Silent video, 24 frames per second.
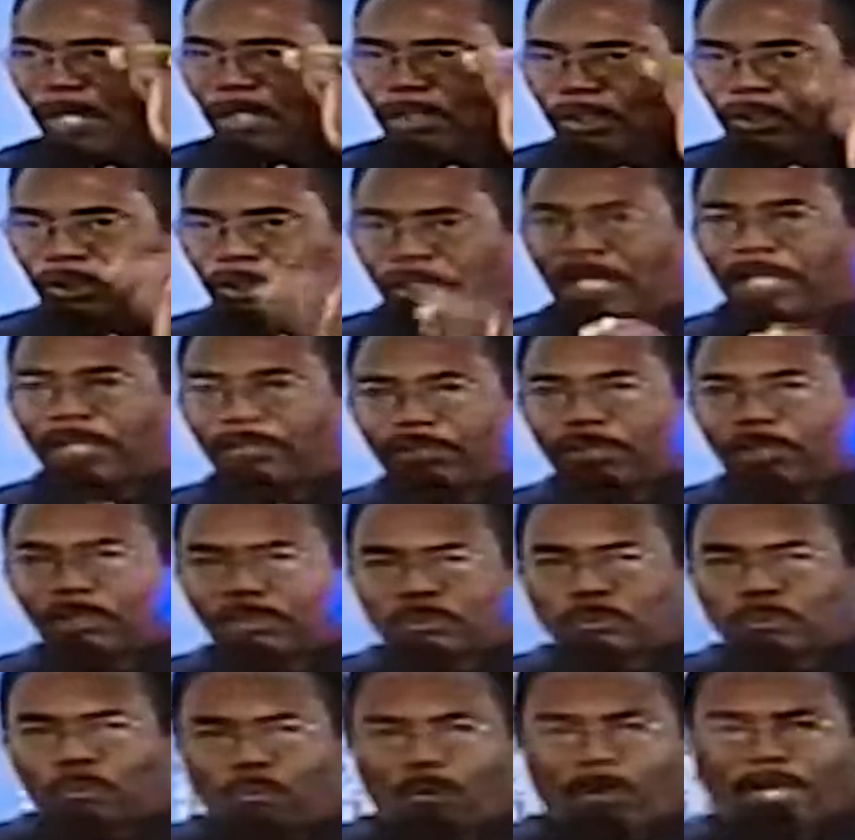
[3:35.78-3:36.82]

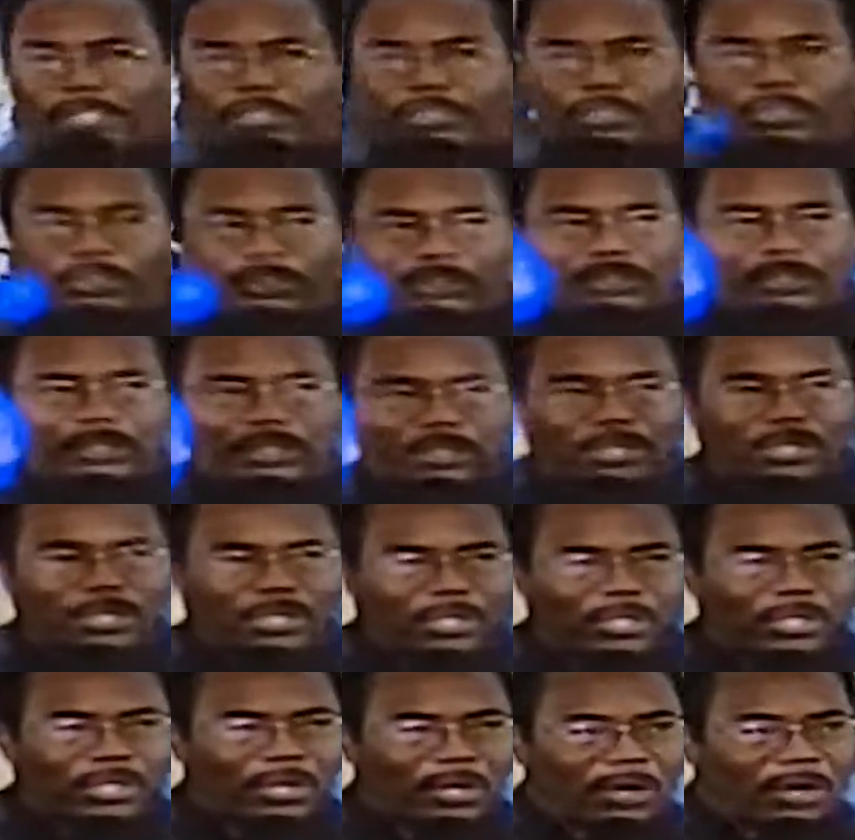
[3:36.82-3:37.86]
Jesus, which
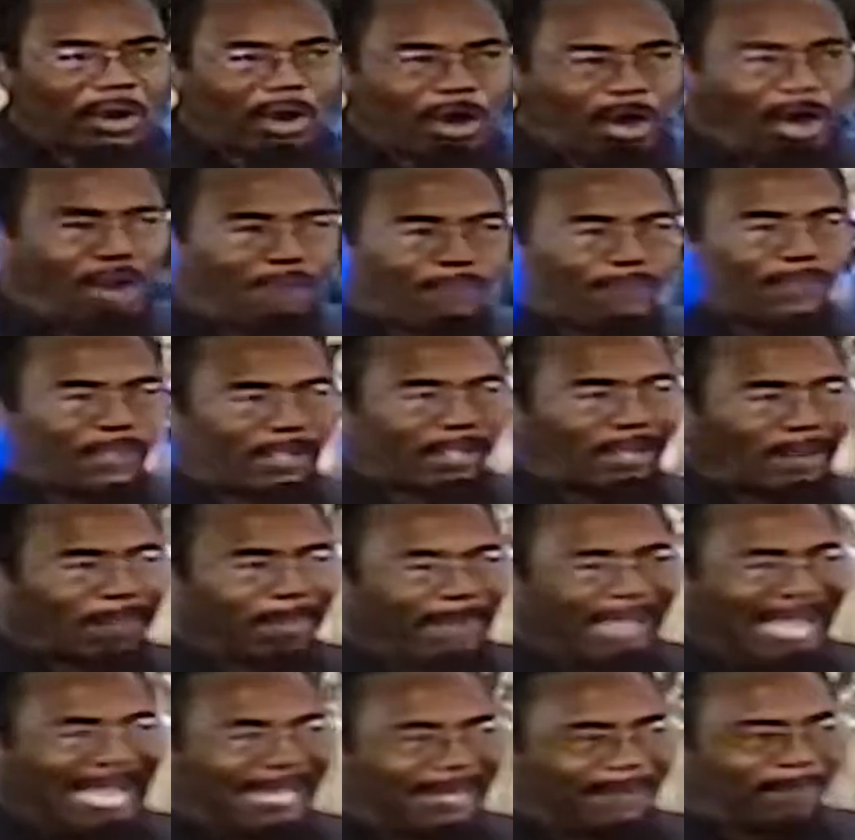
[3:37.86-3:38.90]
of the
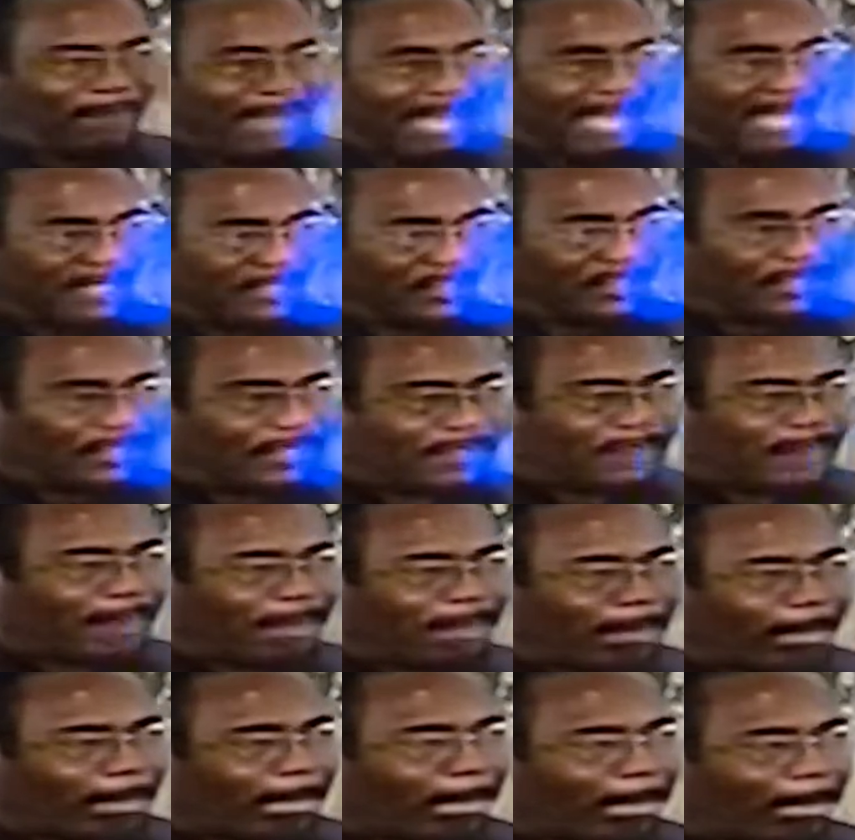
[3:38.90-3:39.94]
commandments
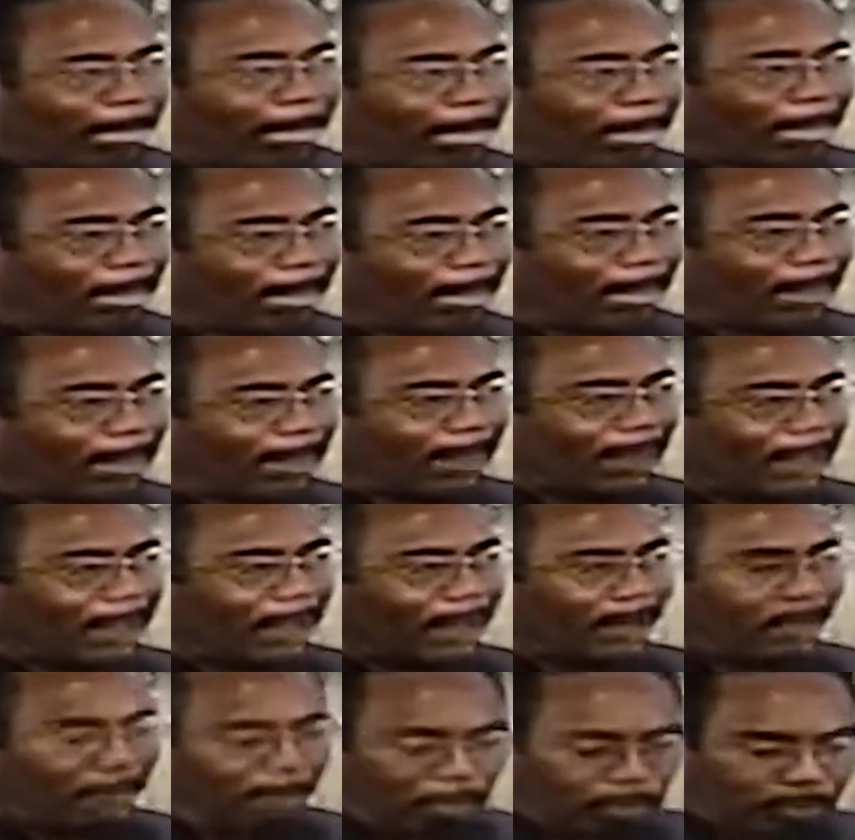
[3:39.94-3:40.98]

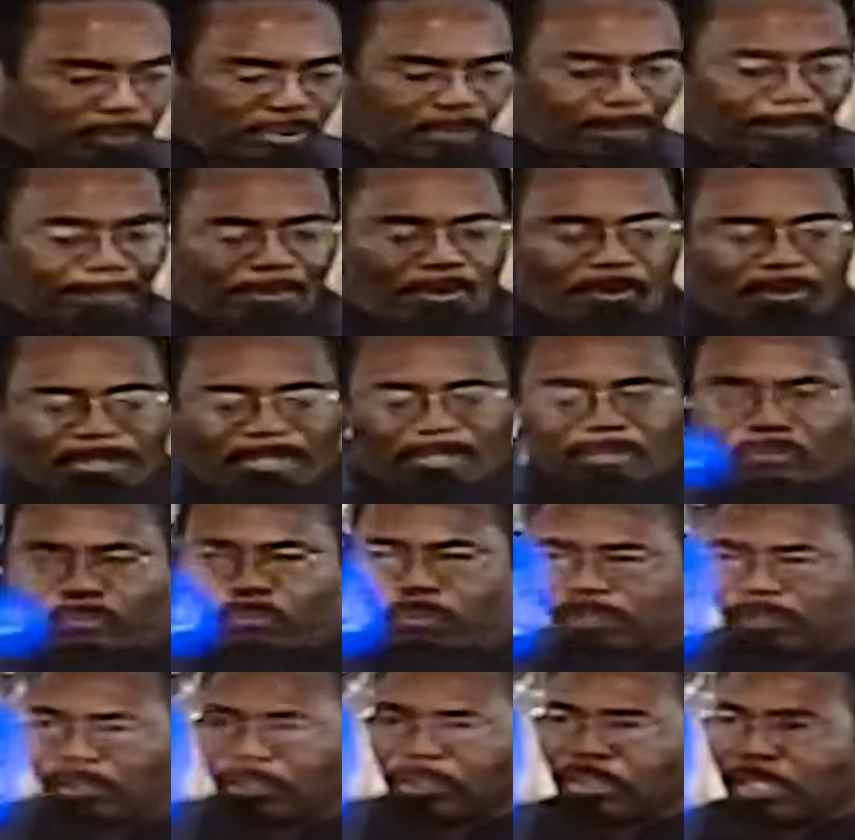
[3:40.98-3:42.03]
are most important?
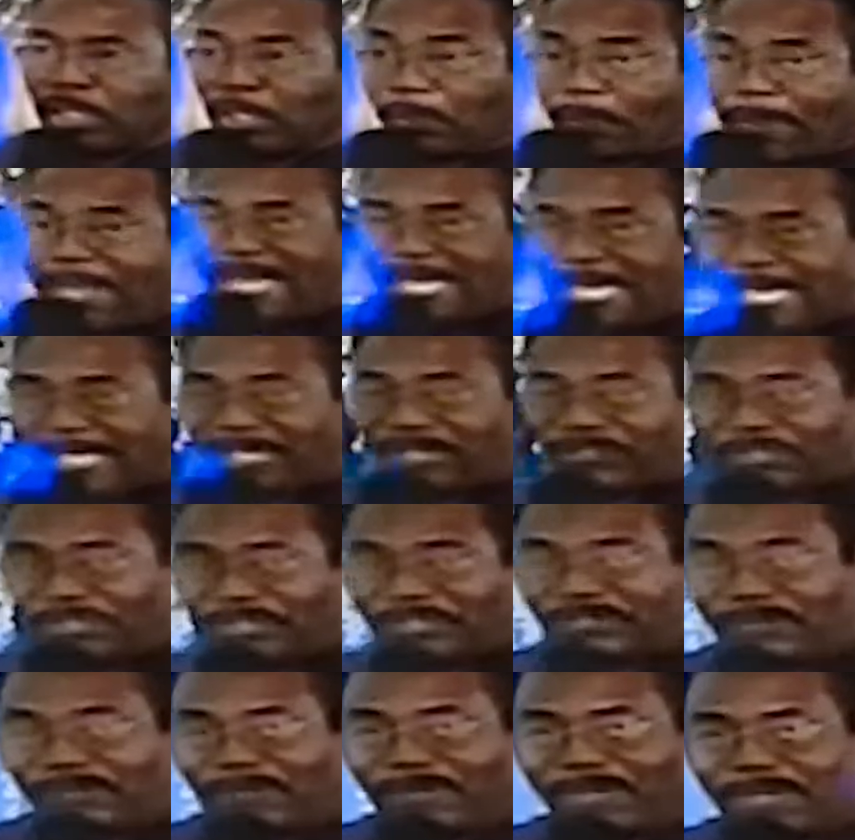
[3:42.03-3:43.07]
Which is the
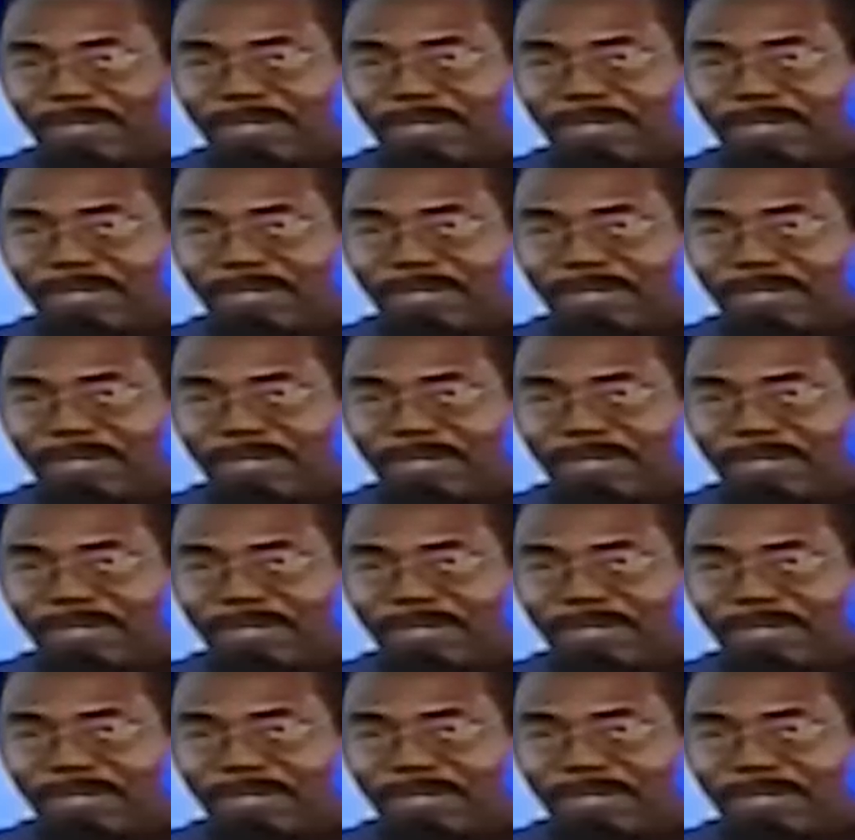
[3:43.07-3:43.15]
greatest?